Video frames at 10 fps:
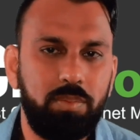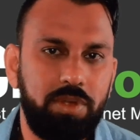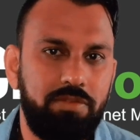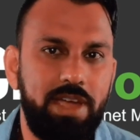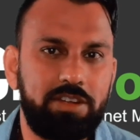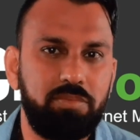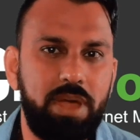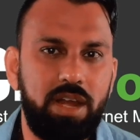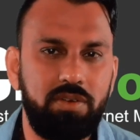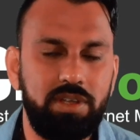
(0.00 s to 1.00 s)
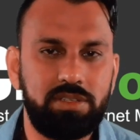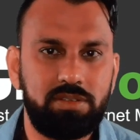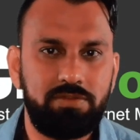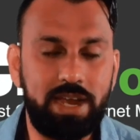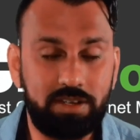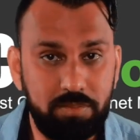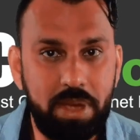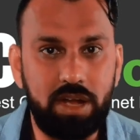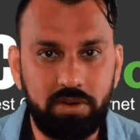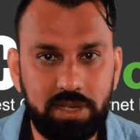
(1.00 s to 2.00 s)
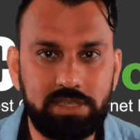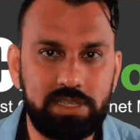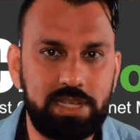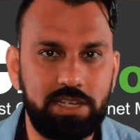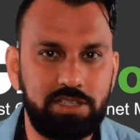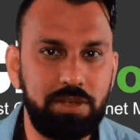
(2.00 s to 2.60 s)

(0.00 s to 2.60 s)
But the fact of the matter is that